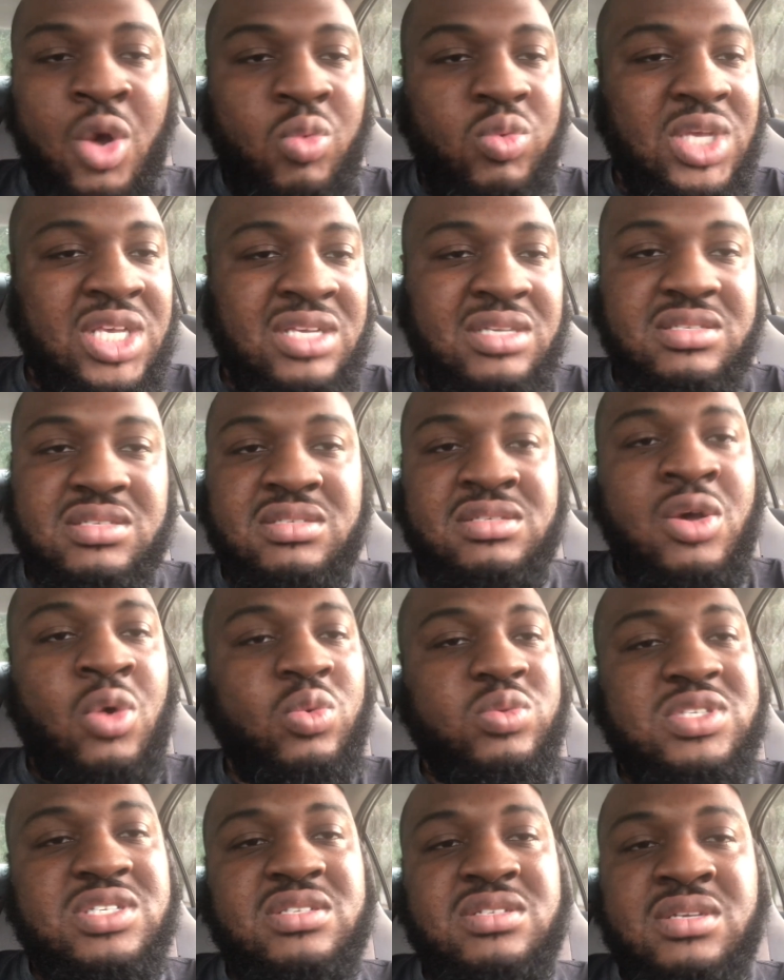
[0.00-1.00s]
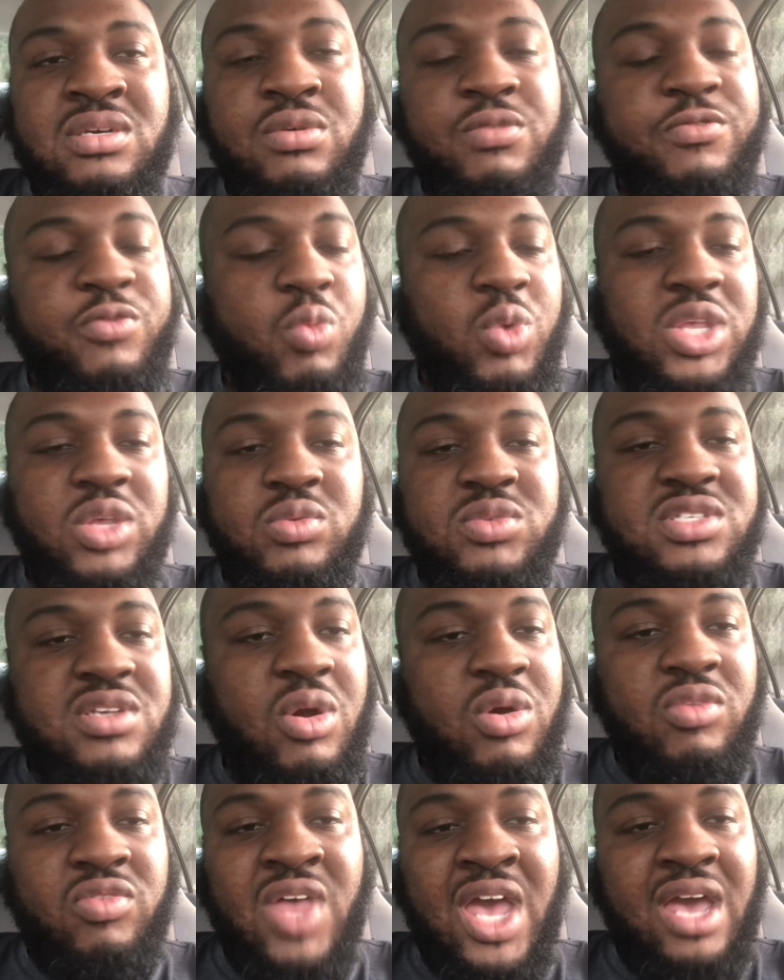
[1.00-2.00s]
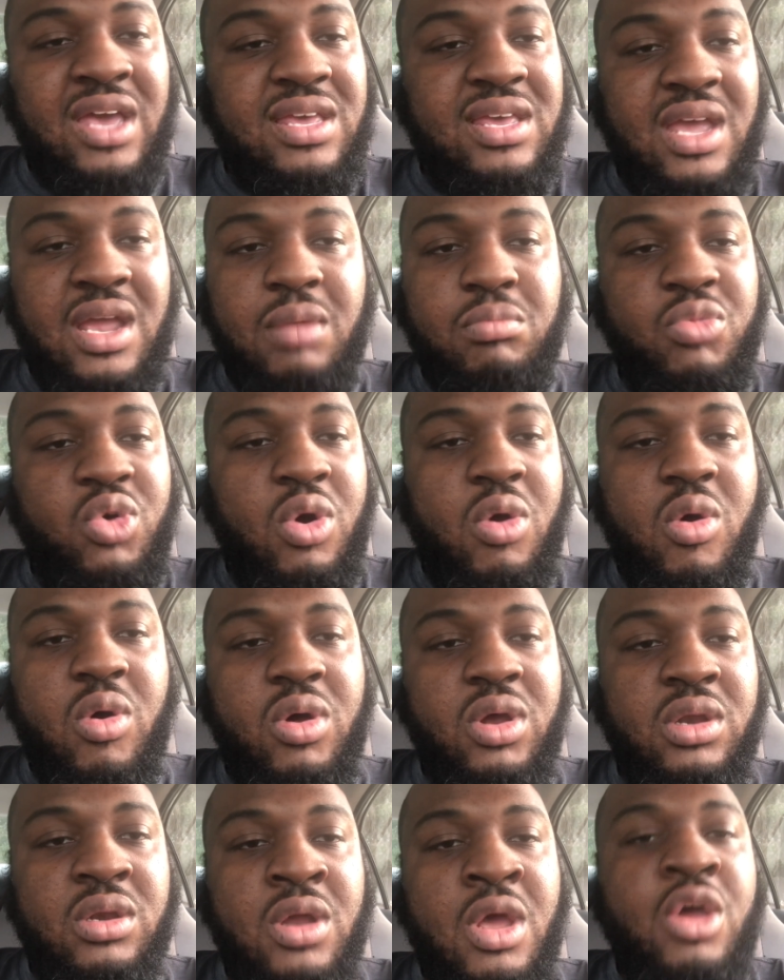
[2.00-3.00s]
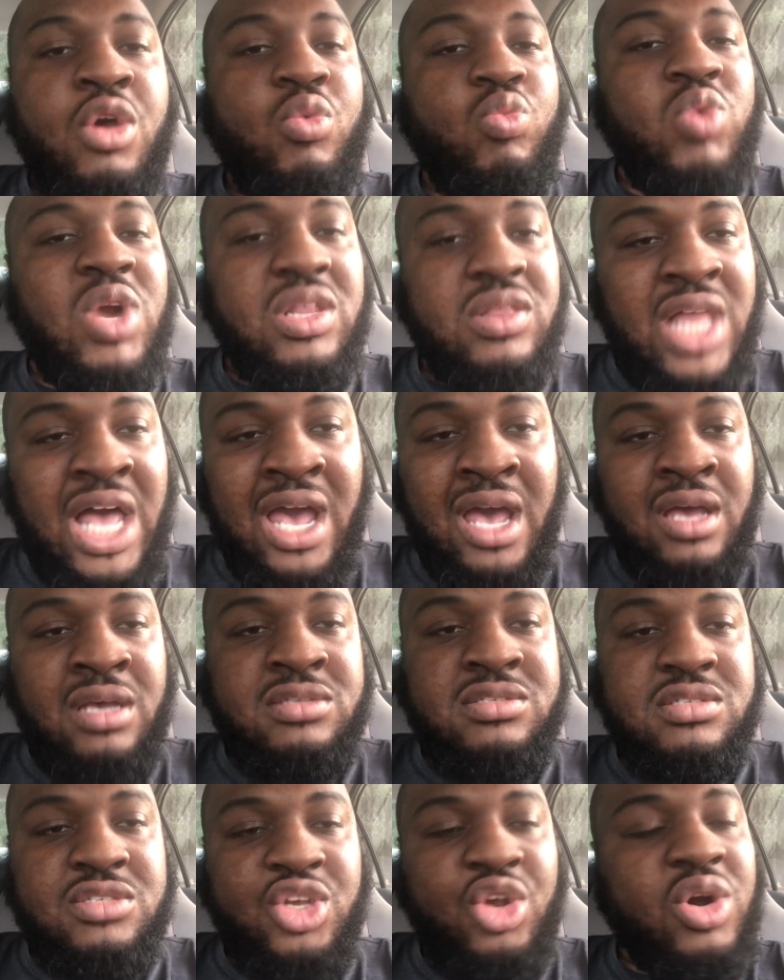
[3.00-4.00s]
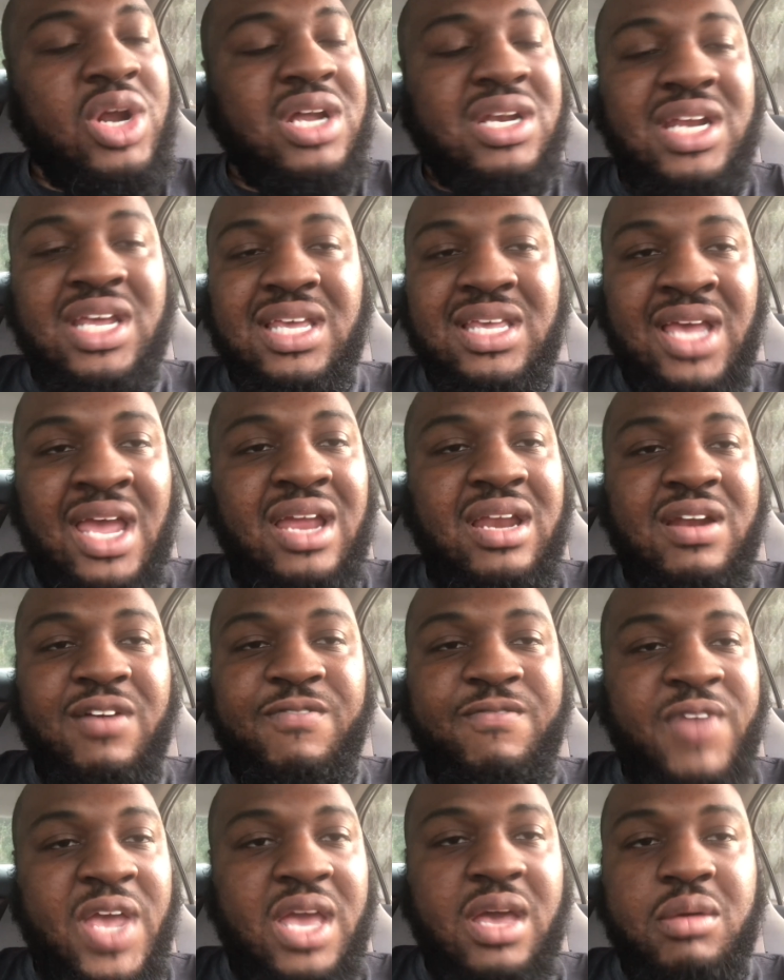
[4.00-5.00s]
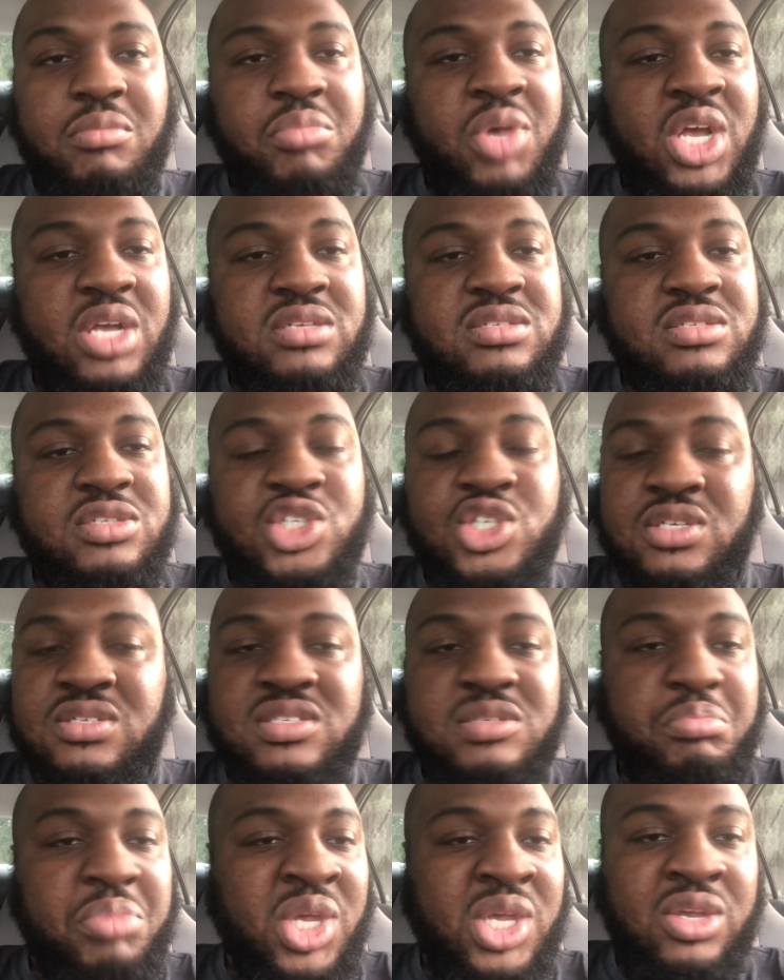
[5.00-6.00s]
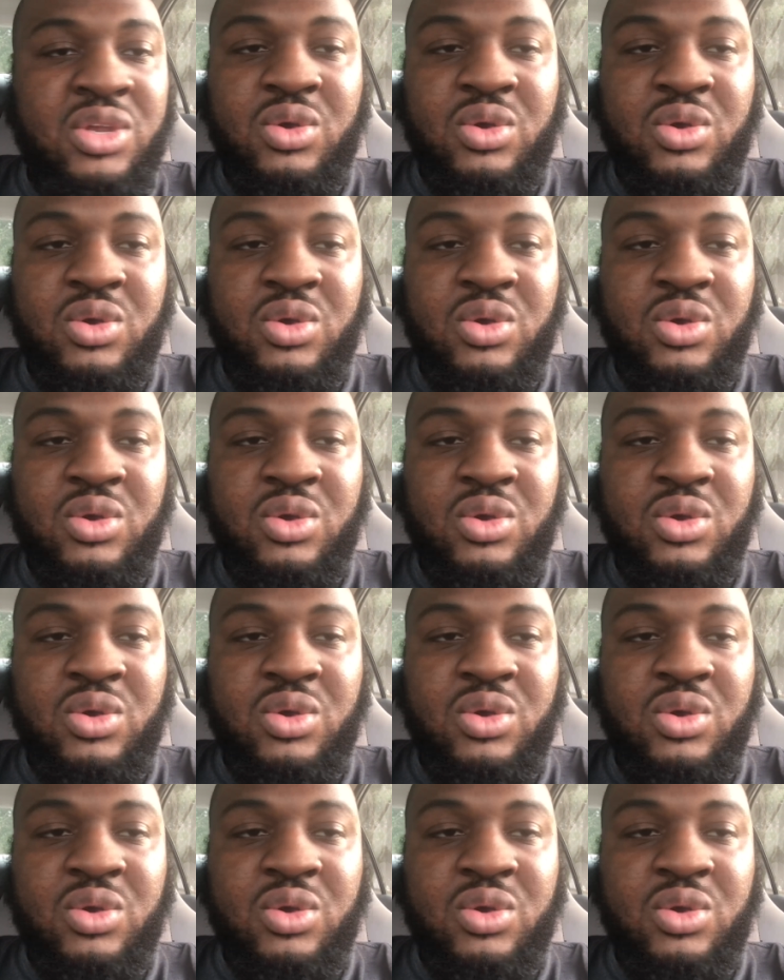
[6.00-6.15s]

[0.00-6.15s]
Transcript: get so stiff when you turn that camera on. Relax. You're gonna gain a fan base. Just be